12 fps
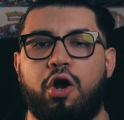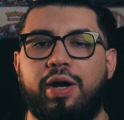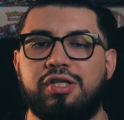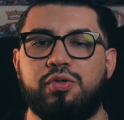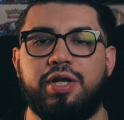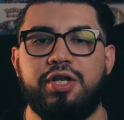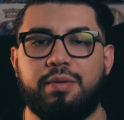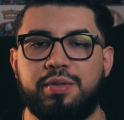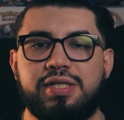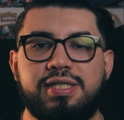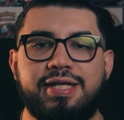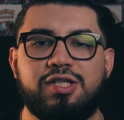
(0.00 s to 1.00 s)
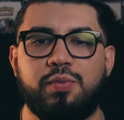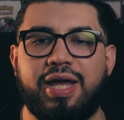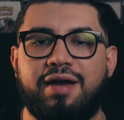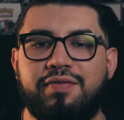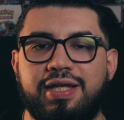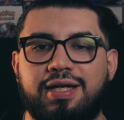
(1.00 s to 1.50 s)
All right, so at number 6, we
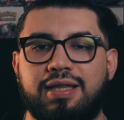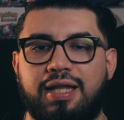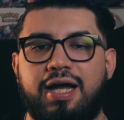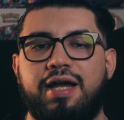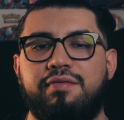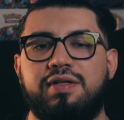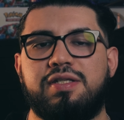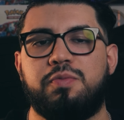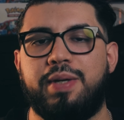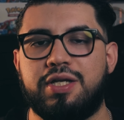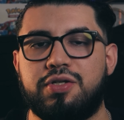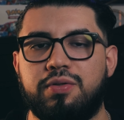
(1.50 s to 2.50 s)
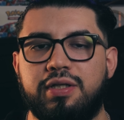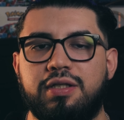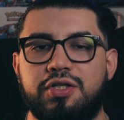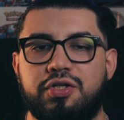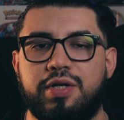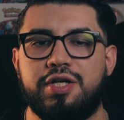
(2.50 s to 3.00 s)
have the Clive Special
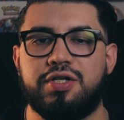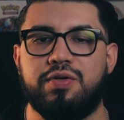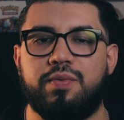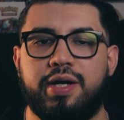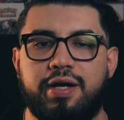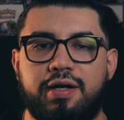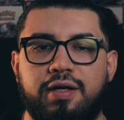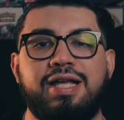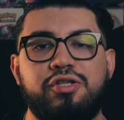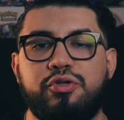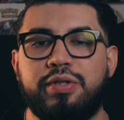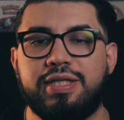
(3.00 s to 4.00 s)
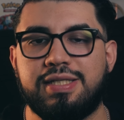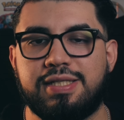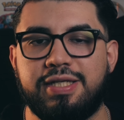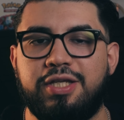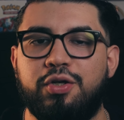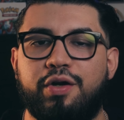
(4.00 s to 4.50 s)
Illustration Rare. As you can
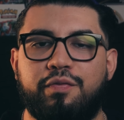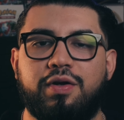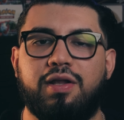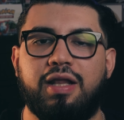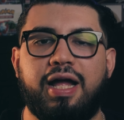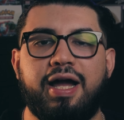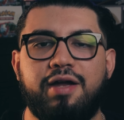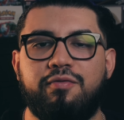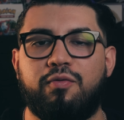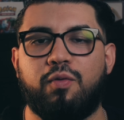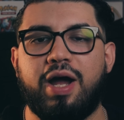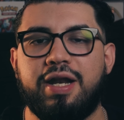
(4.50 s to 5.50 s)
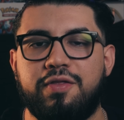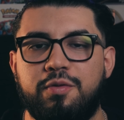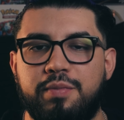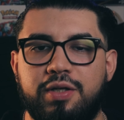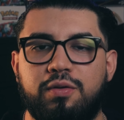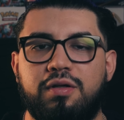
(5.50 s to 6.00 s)
see, you have Clive right in
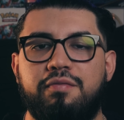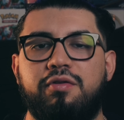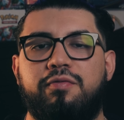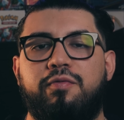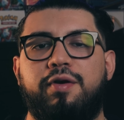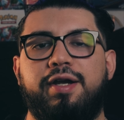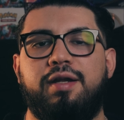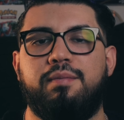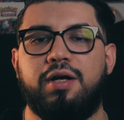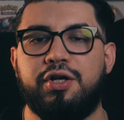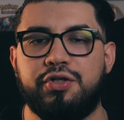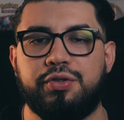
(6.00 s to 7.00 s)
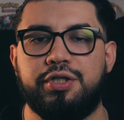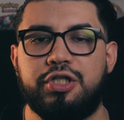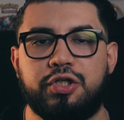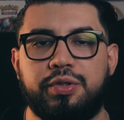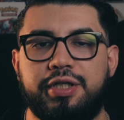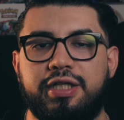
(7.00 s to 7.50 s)
the middle of the frame under a
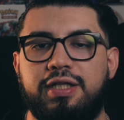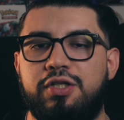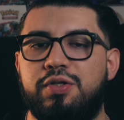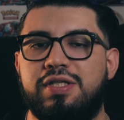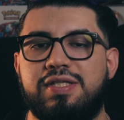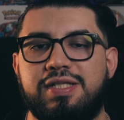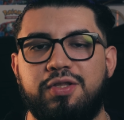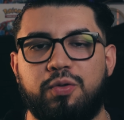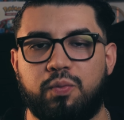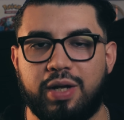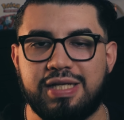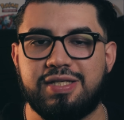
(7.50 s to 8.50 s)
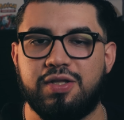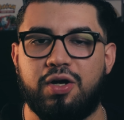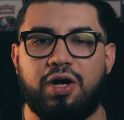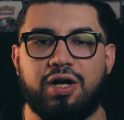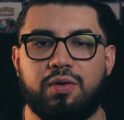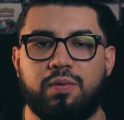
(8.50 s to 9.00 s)
tree. You can see the rest of the
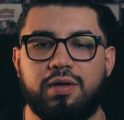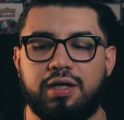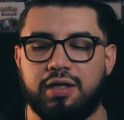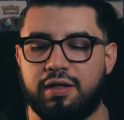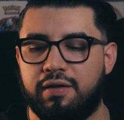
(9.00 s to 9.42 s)
artwork.